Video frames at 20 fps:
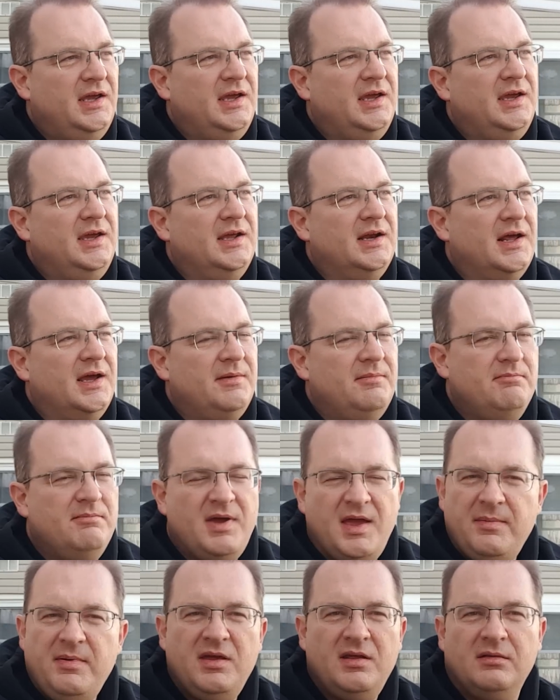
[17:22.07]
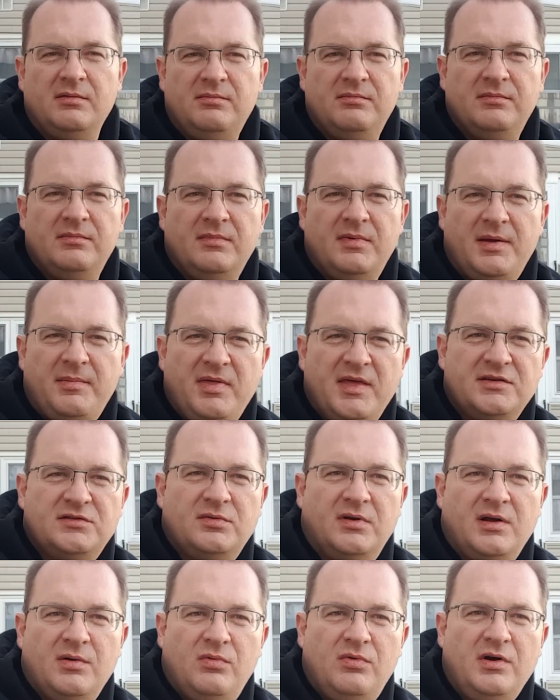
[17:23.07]
And maybe
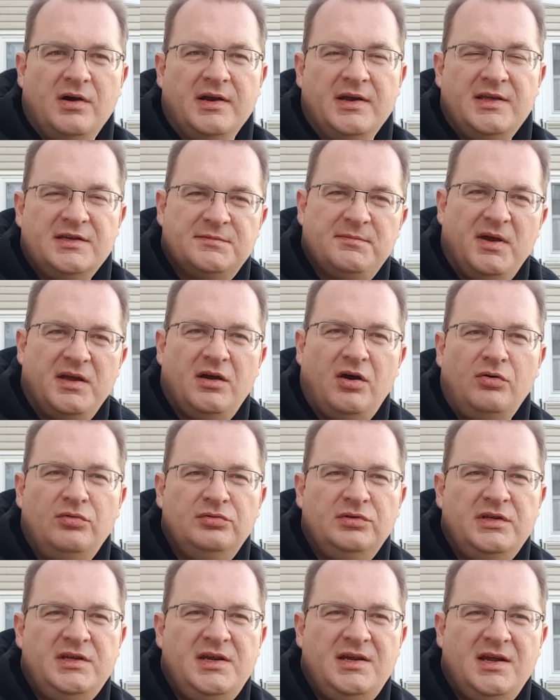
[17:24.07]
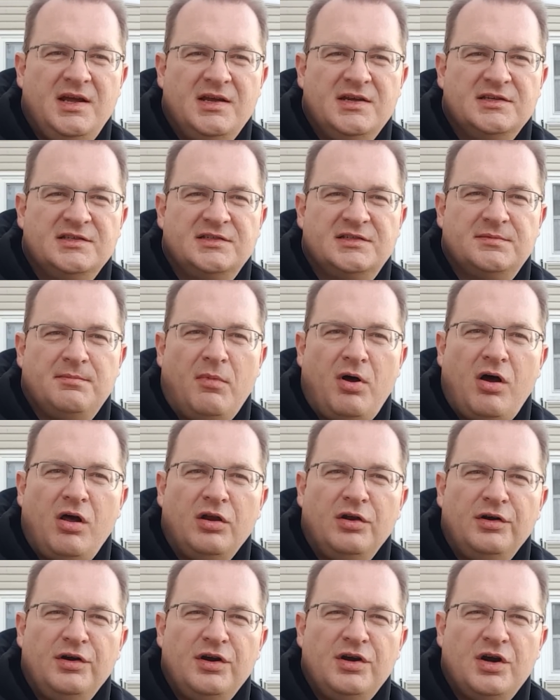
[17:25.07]
that's what I want. It's my only
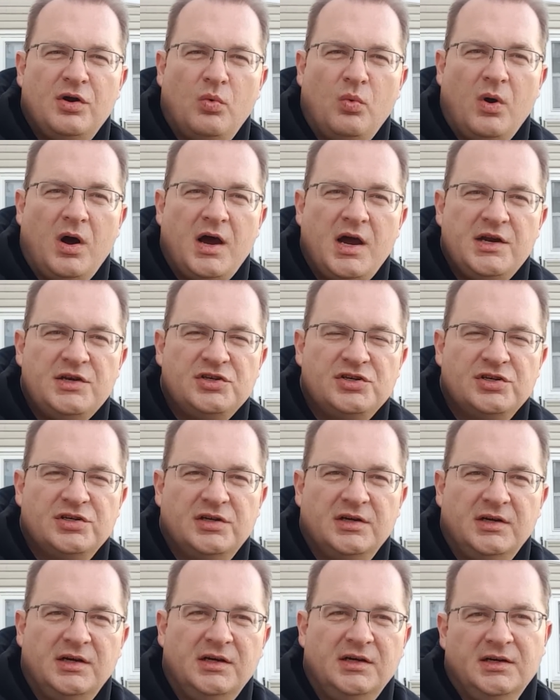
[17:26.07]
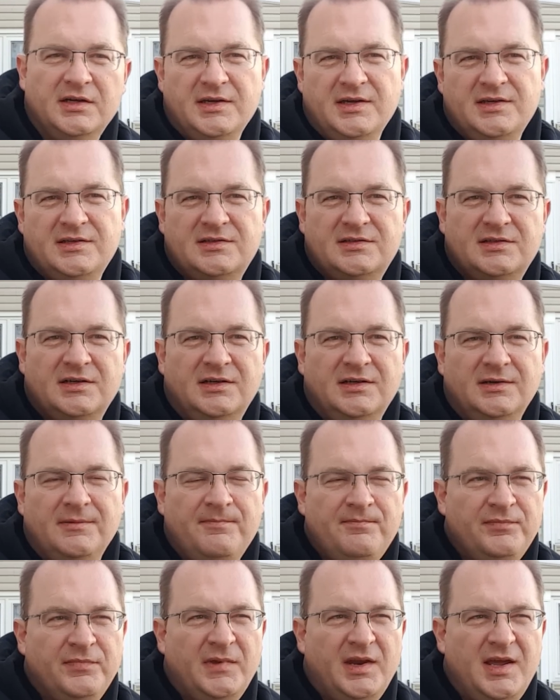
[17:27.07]
smaller watch. It's a
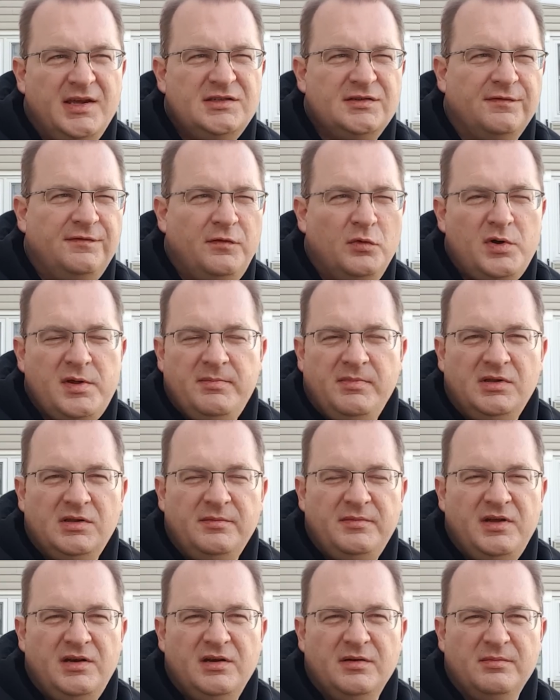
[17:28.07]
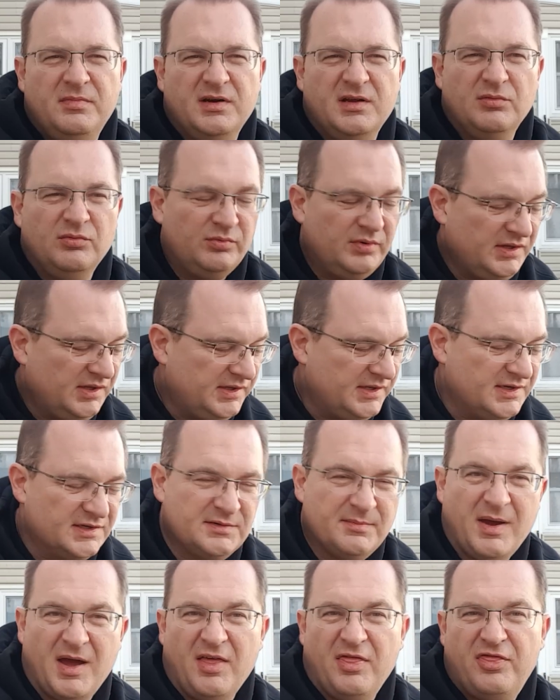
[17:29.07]
40 millimeter, but it really
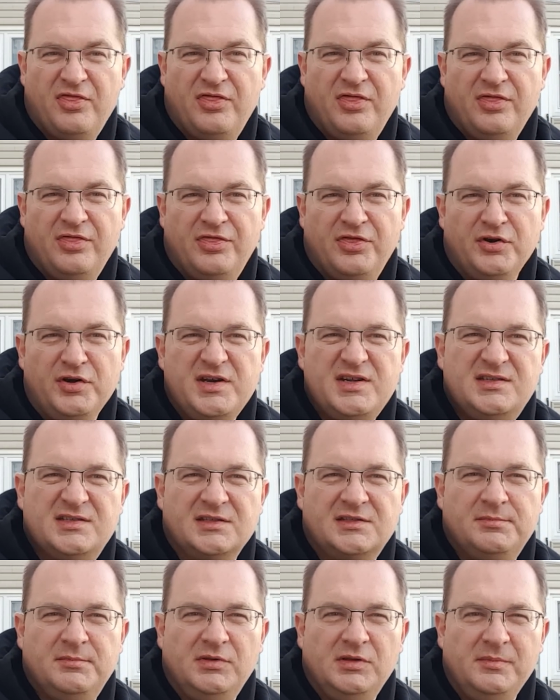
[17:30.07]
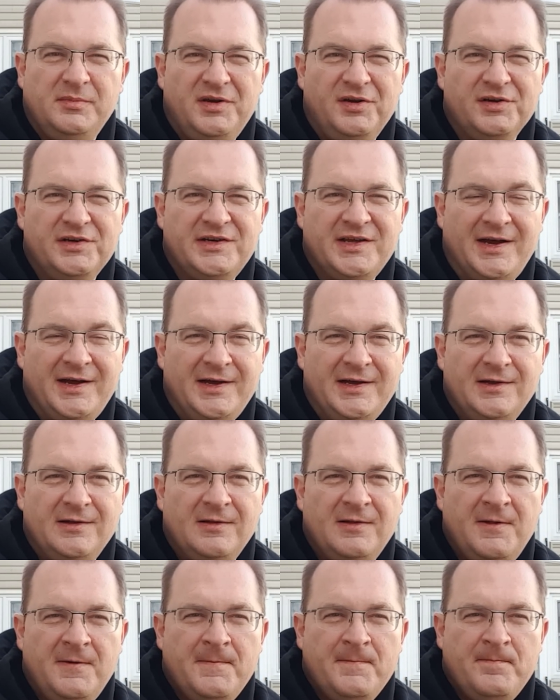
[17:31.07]
is about 36 millimeter dial.